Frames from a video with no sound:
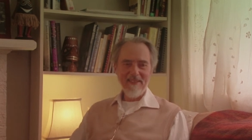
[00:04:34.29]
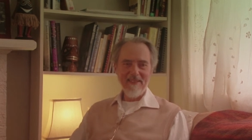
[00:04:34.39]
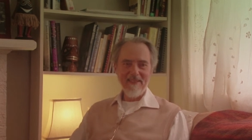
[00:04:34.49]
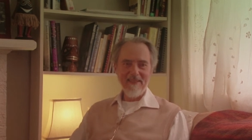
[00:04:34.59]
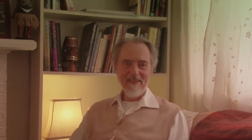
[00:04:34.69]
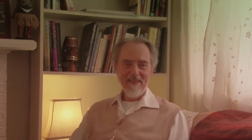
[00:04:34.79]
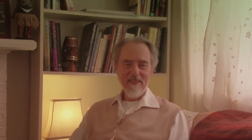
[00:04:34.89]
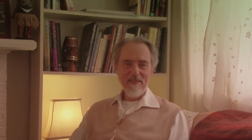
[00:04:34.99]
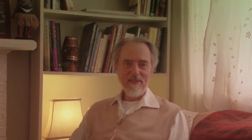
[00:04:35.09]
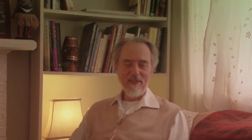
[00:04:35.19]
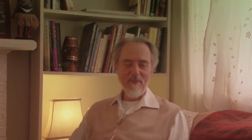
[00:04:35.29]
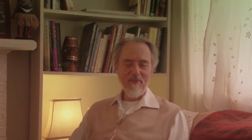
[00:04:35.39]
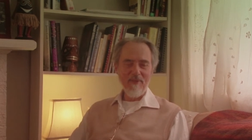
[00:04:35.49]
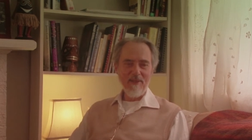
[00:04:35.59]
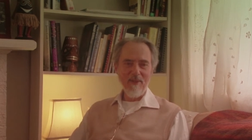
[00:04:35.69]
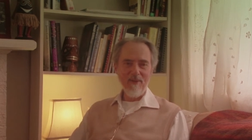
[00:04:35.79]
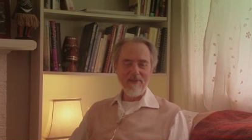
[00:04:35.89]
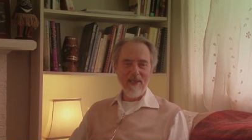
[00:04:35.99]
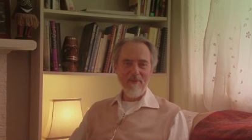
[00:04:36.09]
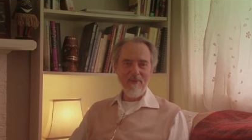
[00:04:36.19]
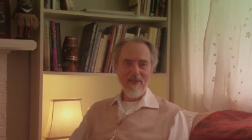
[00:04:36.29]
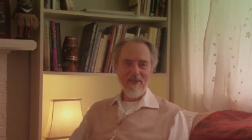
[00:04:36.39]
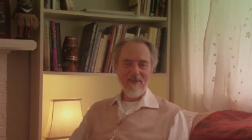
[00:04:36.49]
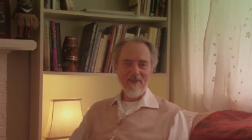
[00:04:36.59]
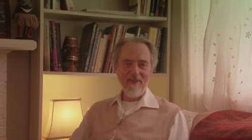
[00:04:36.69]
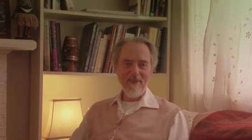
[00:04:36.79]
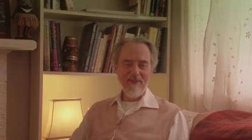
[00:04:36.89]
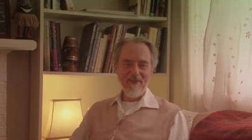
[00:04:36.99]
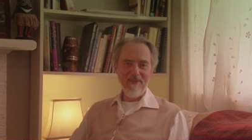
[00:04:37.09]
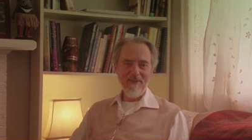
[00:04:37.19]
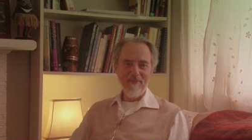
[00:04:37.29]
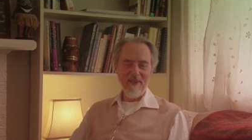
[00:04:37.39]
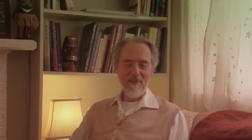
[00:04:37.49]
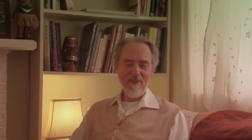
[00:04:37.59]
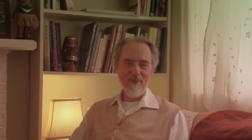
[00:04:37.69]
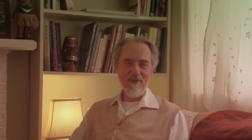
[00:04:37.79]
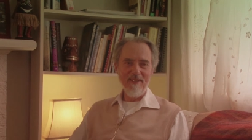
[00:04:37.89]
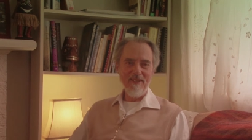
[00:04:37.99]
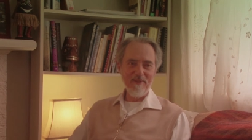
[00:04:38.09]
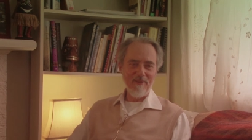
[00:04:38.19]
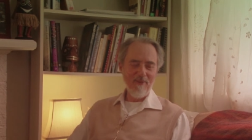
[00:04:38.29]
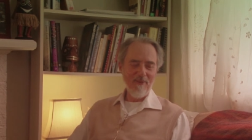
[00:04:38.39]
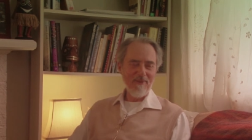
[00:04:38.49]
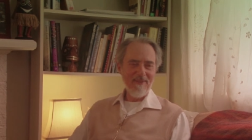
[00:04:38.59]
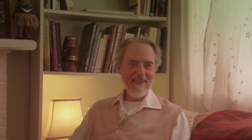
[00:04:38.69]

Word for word: Uh, some of the clothes I wear uh, are maybe 30 years old.